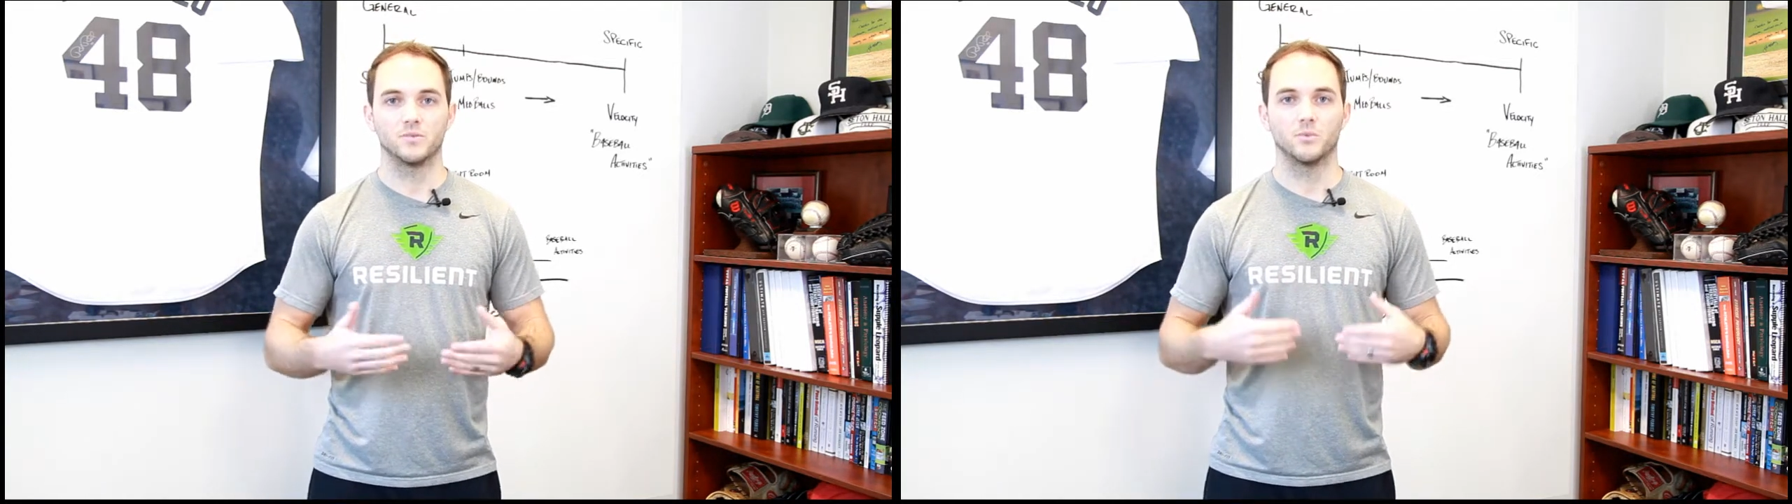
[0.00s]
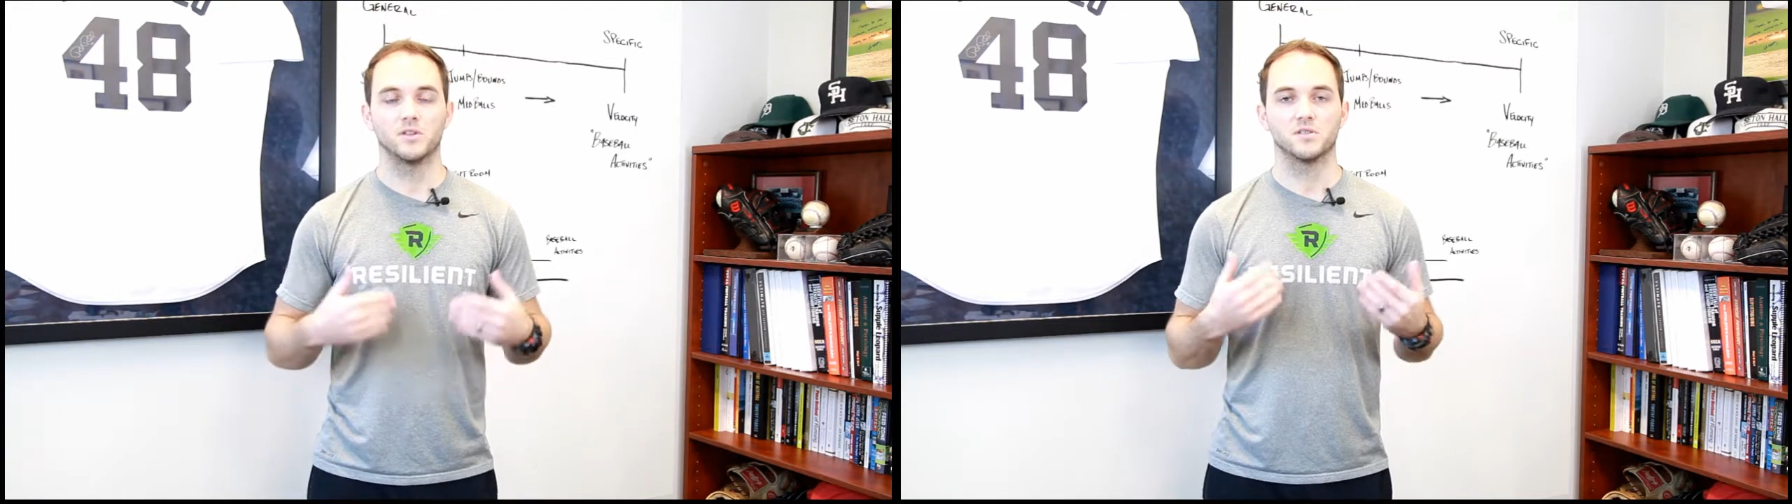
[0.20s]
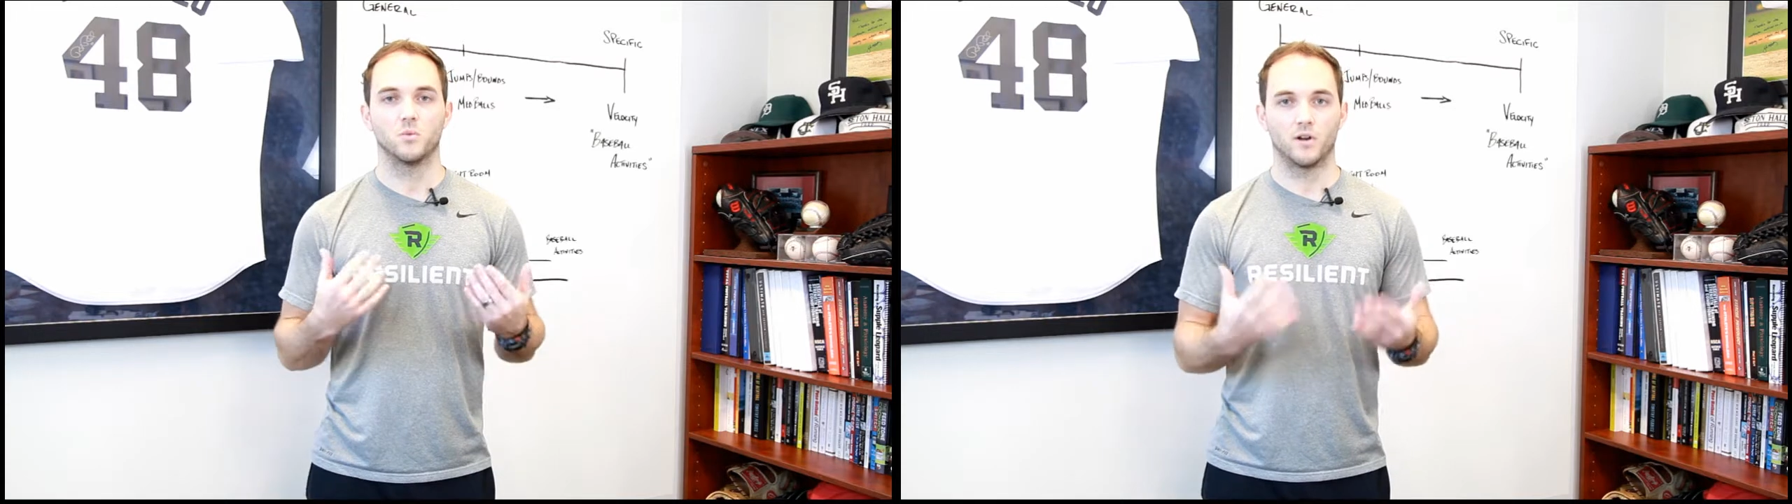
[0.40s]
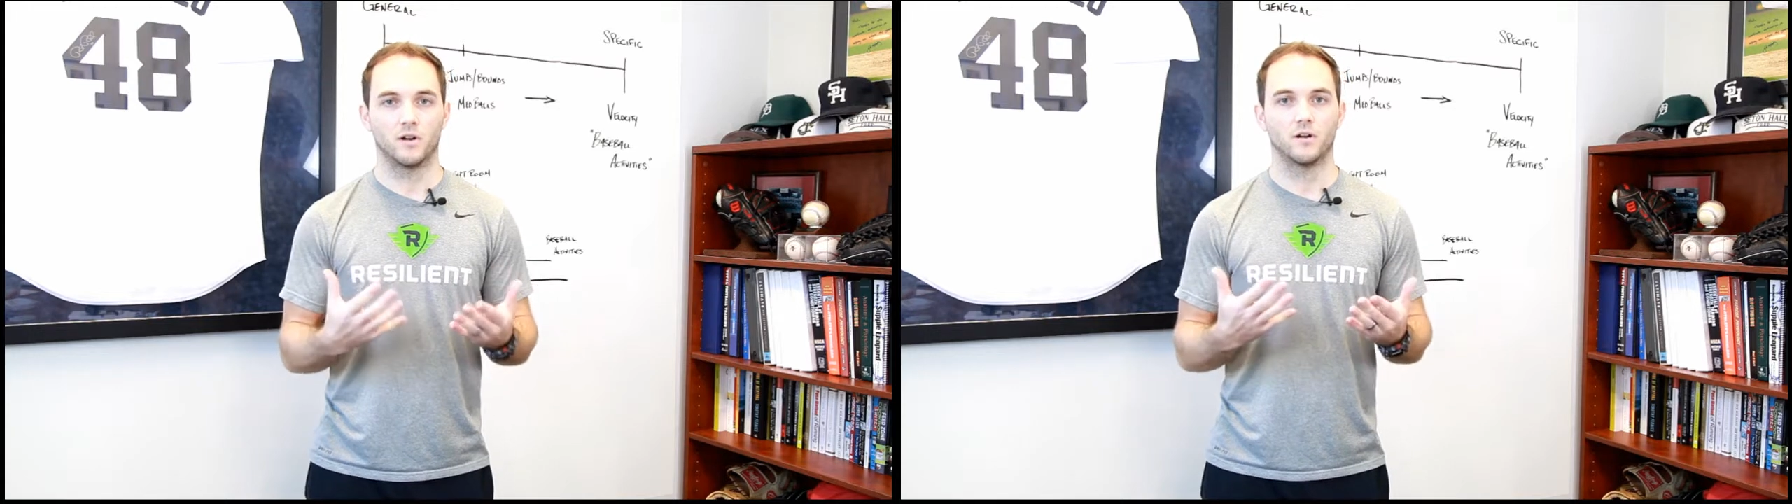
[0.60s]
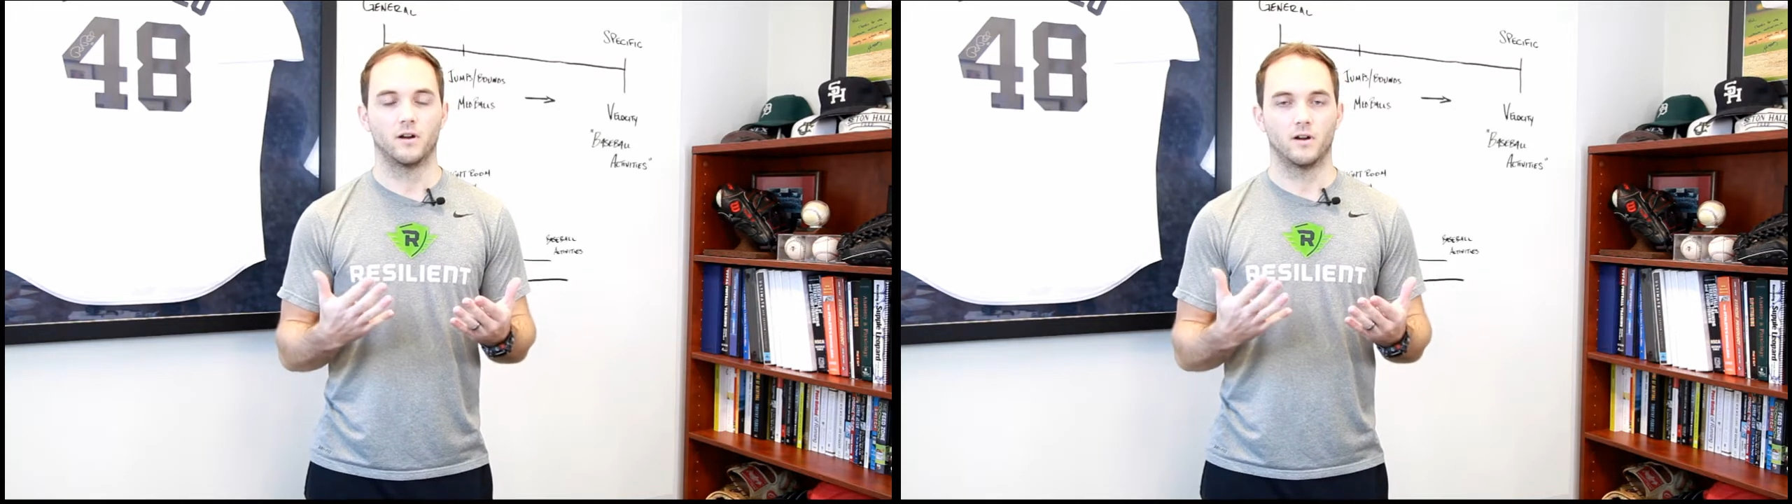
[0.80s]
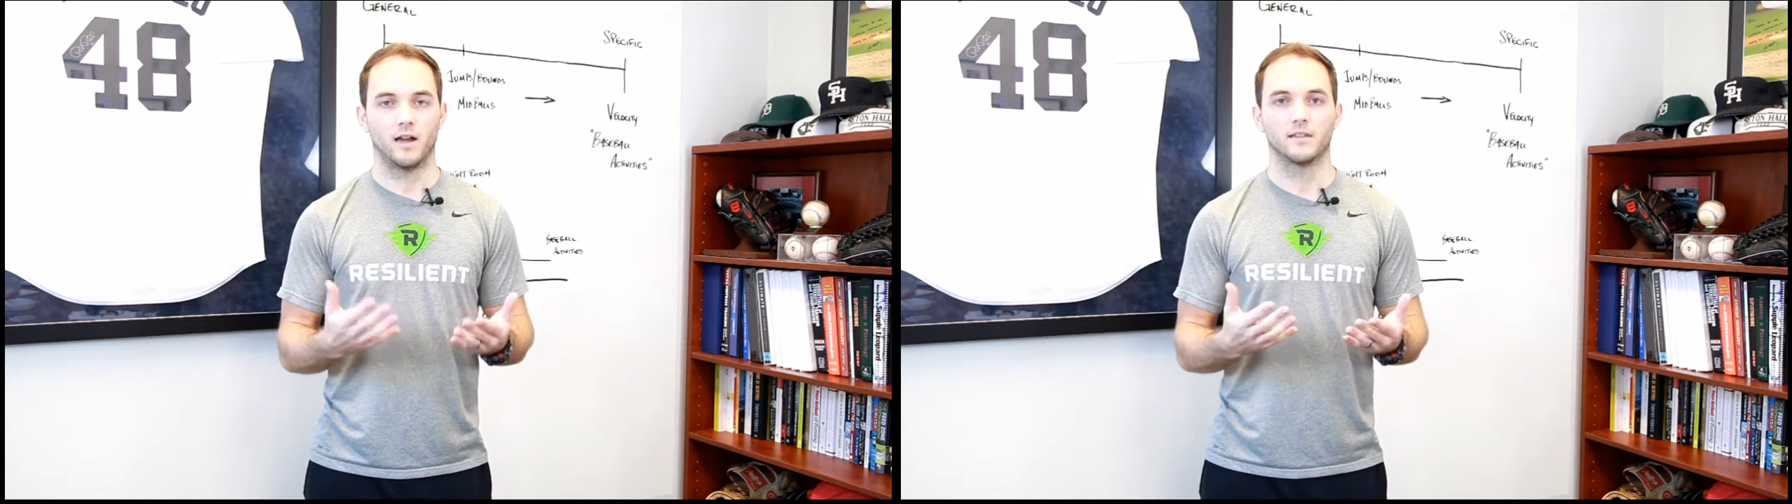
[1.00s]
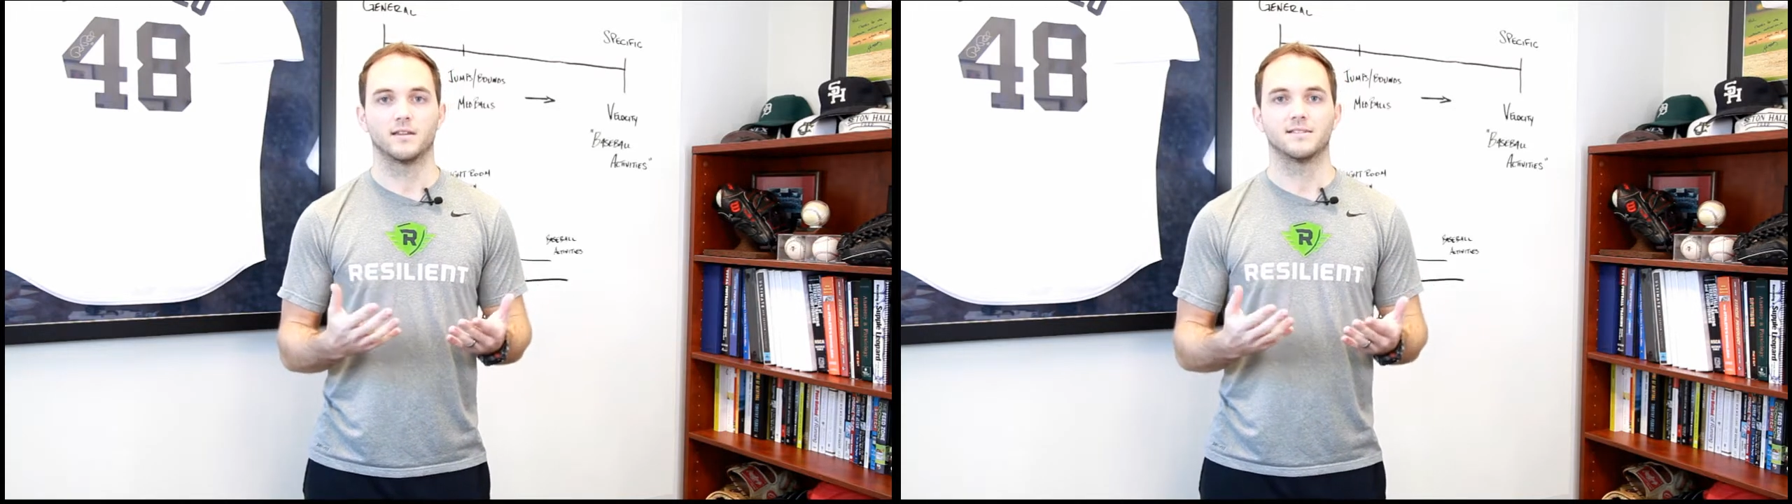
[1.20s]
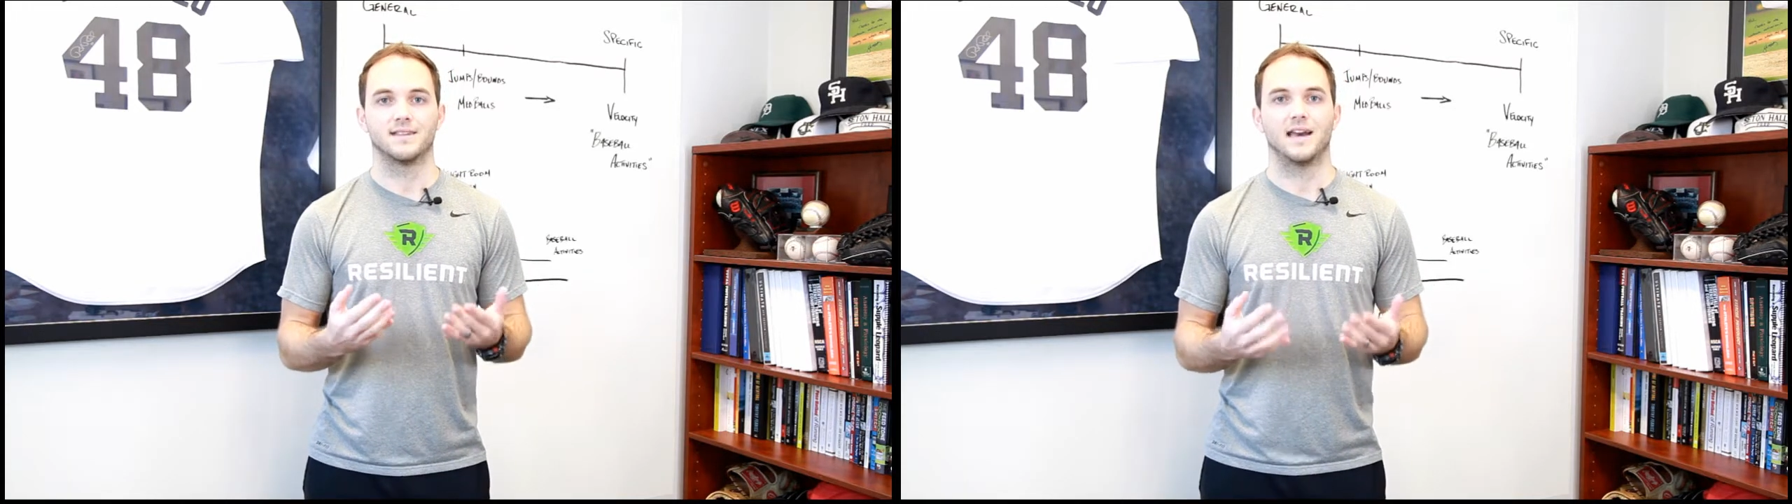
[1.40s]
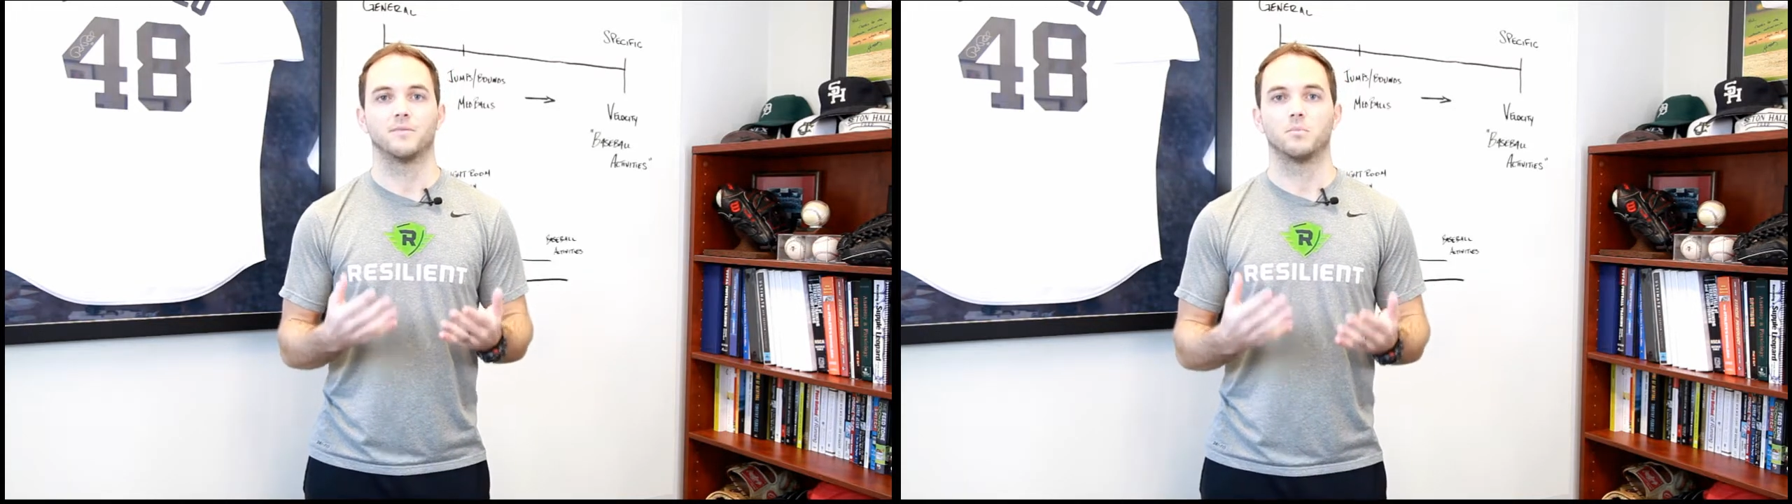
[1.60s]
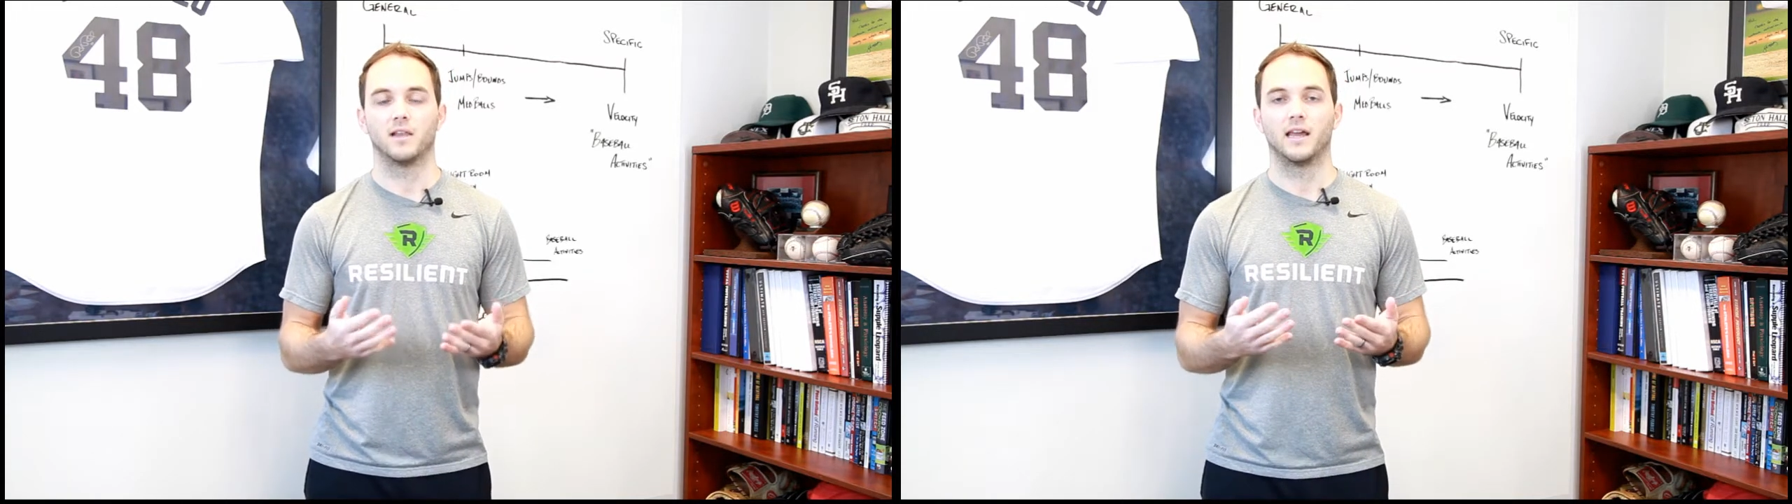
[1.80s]
we just want our athletes to have a
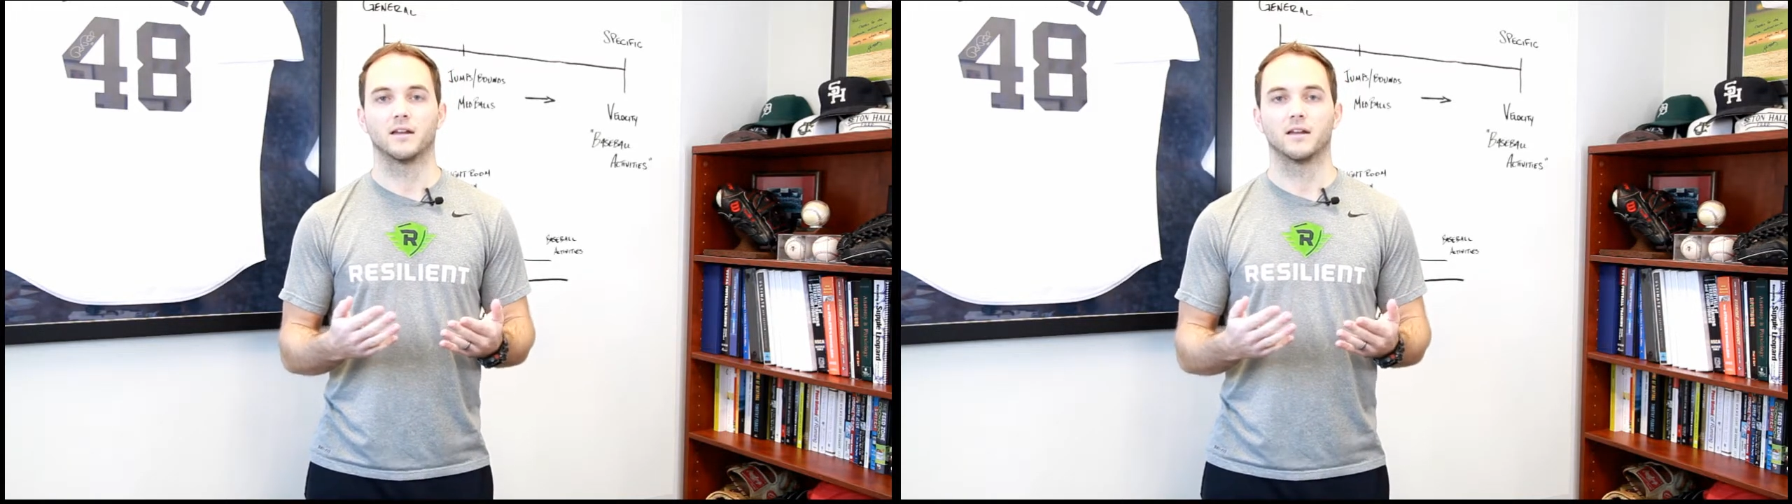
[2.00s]
plan.